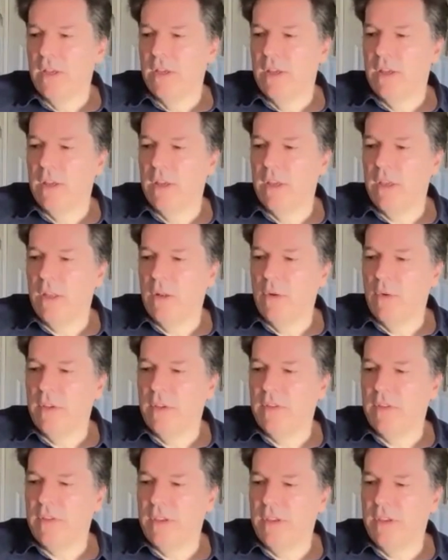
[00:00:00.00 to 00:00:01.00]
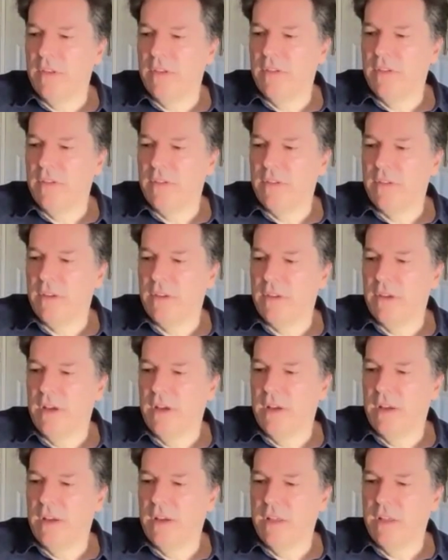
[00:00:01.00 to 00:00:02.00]

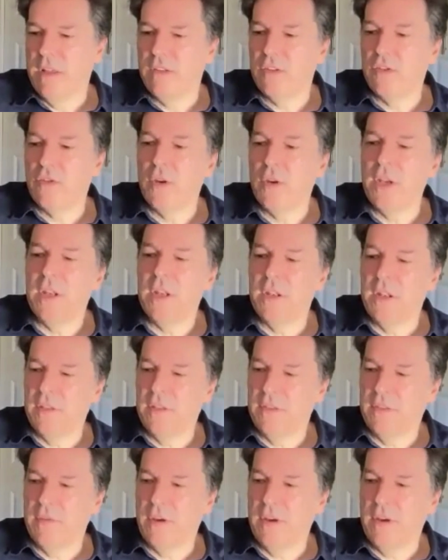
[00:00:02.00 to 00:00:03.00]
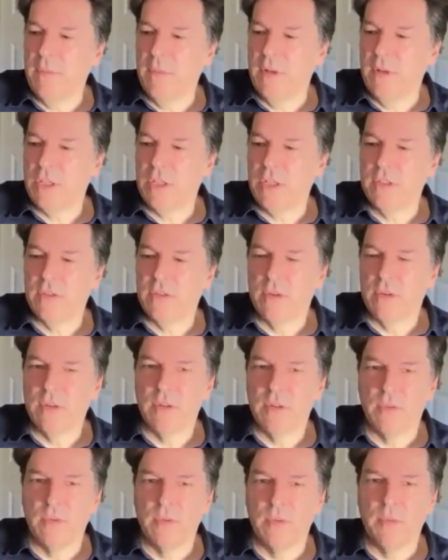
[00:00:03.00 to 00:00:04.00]
it's treated as very much
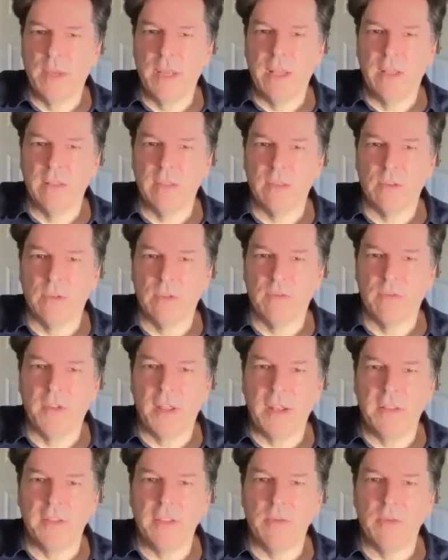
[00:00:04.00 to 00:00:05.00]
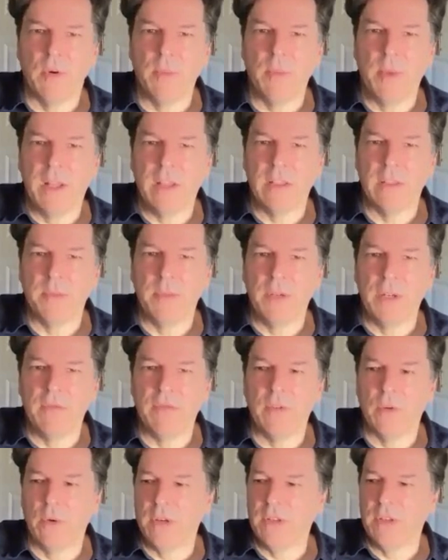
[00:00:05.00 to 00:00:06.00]
historical romance or fantasy romance, but
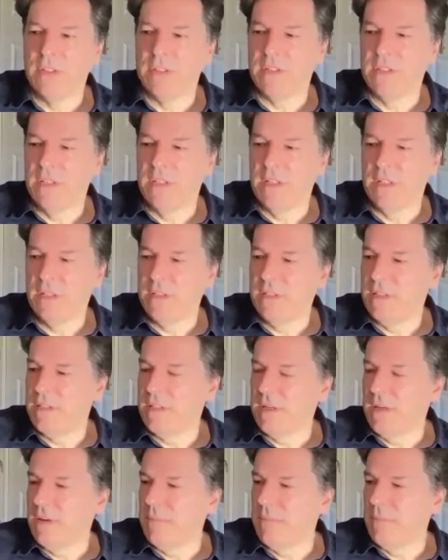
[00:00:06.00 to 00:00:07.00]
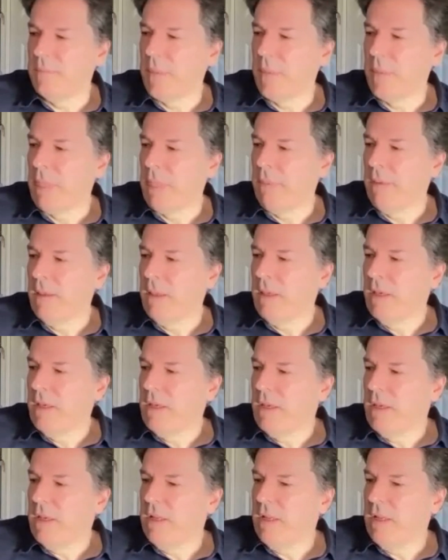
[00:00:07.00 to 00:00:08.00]
of course is
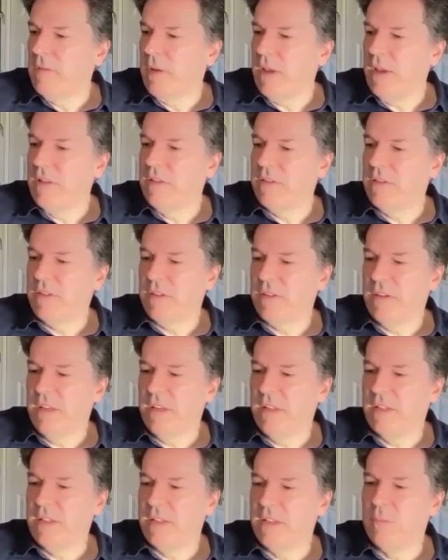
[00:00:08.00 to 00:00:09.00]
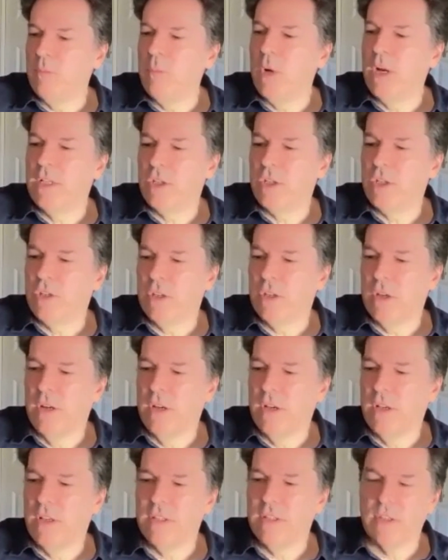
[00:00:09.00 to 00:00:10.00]
it's as much
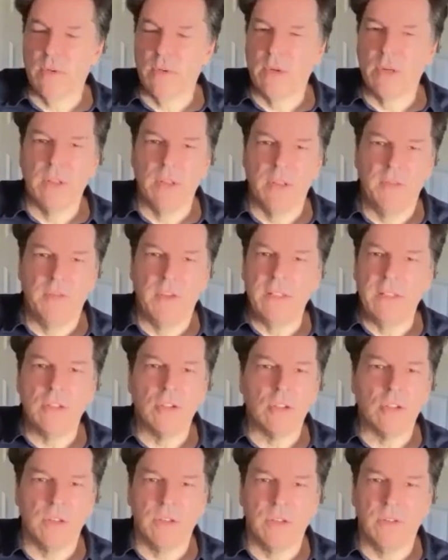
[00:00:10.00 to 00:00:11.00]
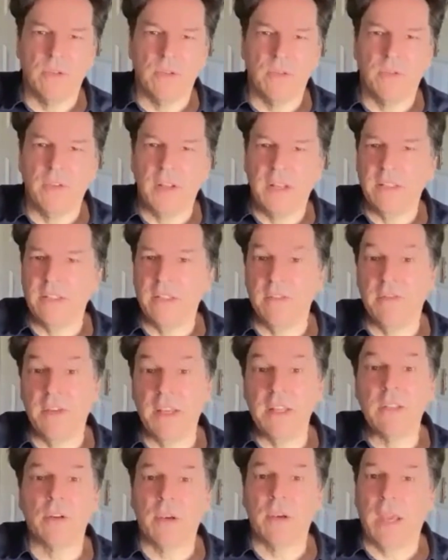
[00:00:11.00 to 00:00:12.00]
a historical adventure or fantasy
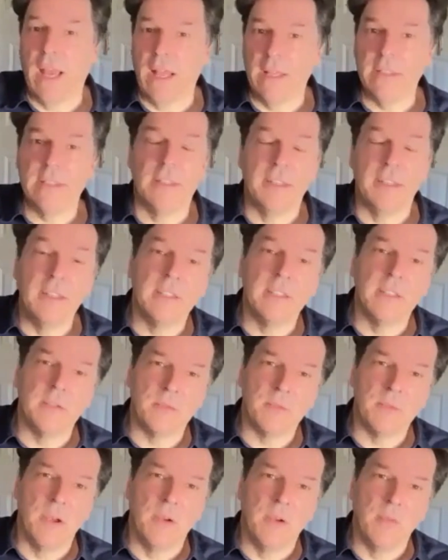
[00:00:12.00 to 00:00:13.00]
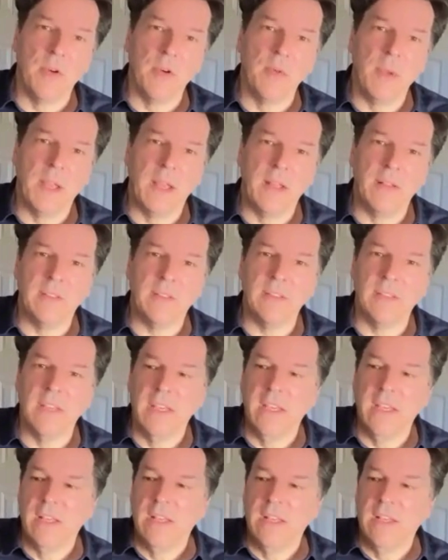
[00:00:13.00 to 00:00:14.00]
adventure as it is a romance.
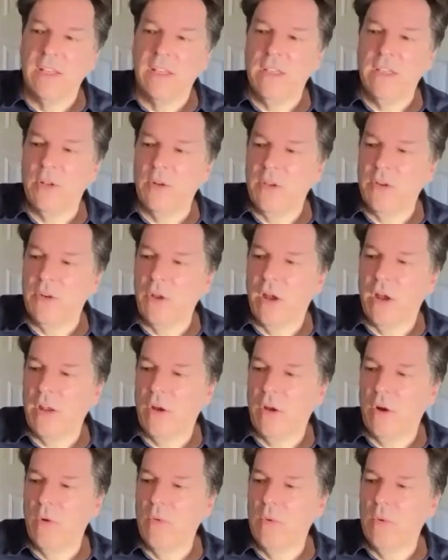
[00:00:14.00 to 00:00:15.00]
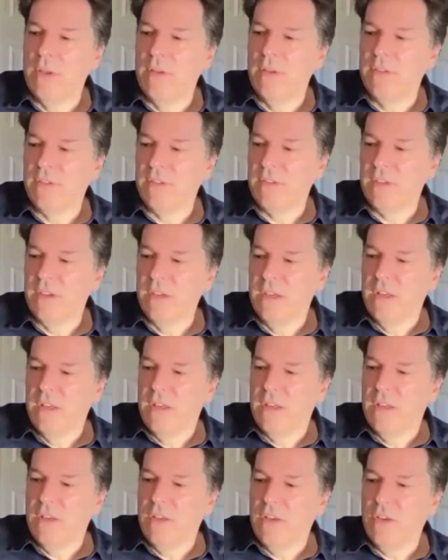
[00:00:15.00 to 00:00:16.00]
You're not always
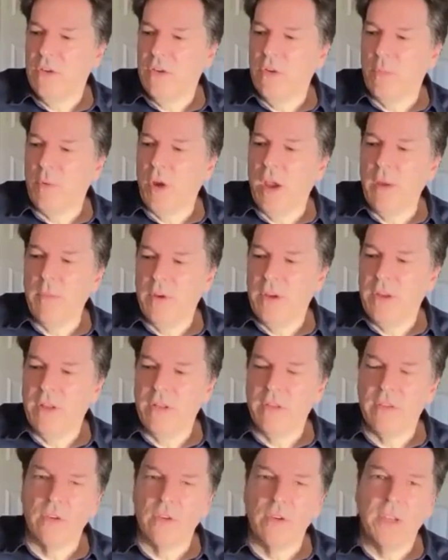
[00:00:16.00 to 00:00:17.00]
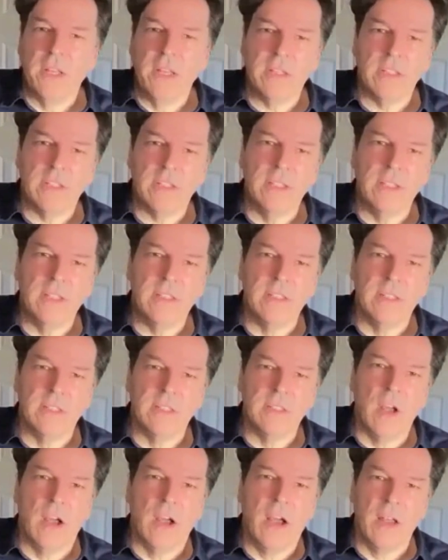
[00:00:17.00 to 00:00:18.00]
your primary concern each season
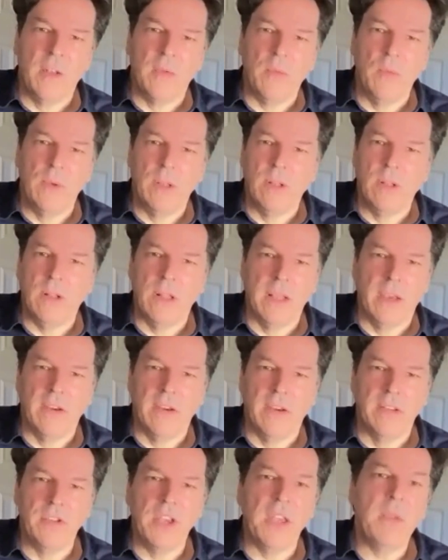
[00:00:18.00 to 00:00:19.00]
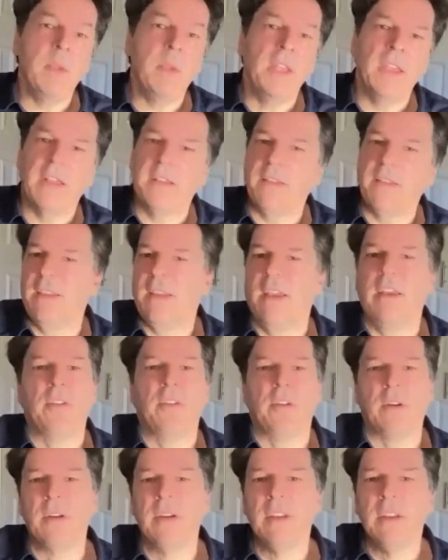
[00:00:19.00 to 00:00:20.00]
is not, will Claire and Jamie get
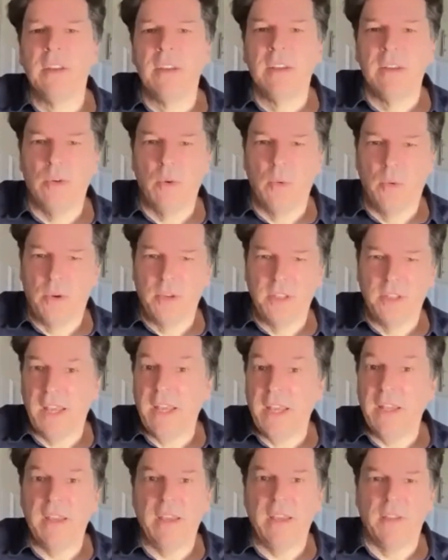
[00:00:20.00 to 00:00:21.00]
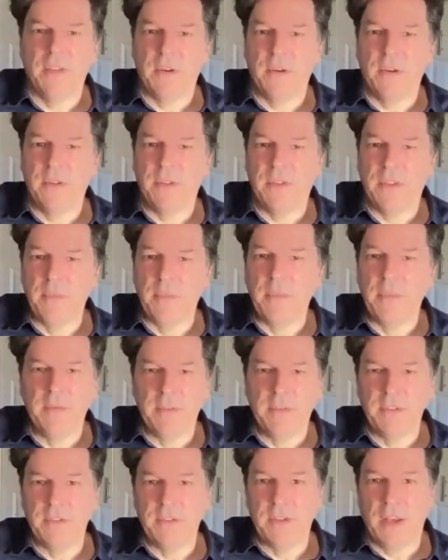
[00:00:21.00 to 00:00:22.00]
together or stay together. Sometimes
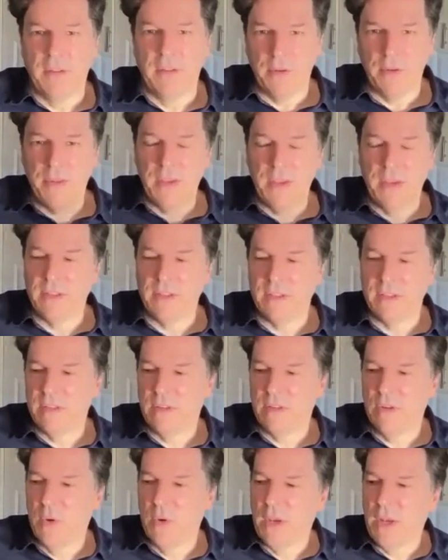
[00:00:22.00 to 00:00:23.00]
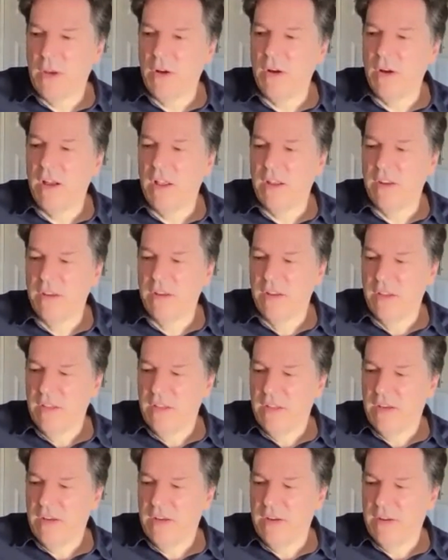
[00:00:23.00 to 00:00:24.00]
there's other things going on.
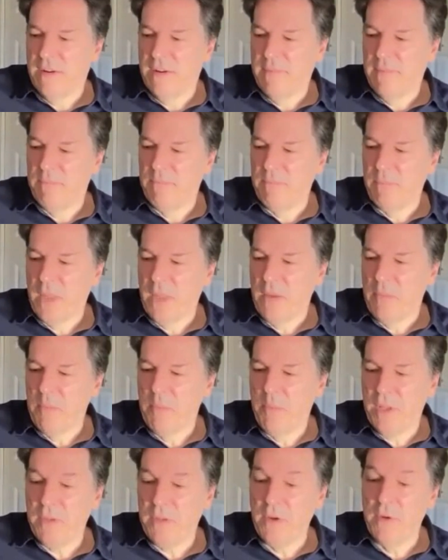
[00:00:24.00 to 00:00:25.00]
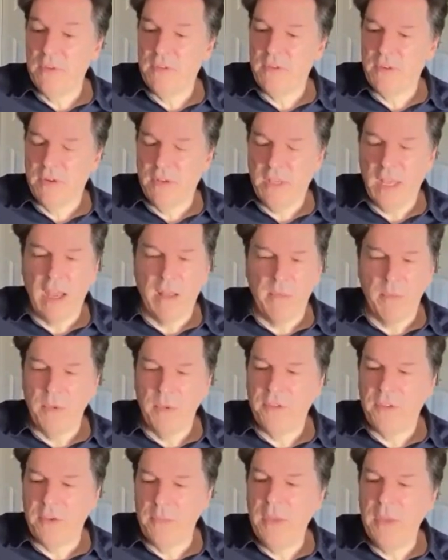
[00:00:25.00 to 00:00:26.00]
But those are, yeah,
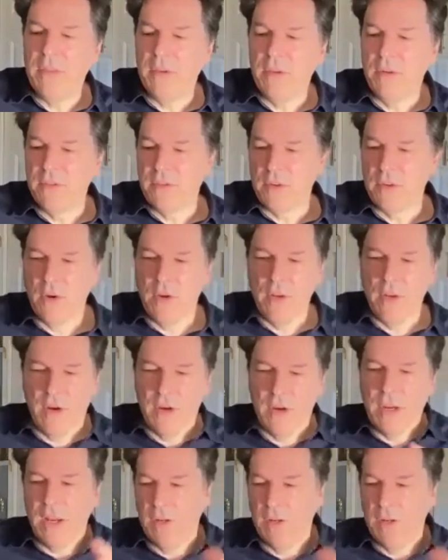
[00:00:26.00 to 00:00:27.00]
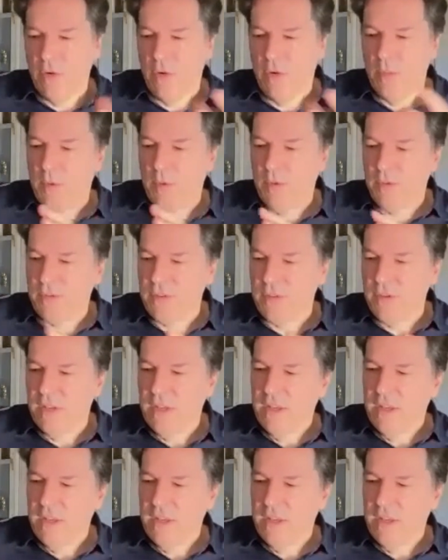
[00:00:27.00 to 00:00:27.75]
but to me those are kind of almost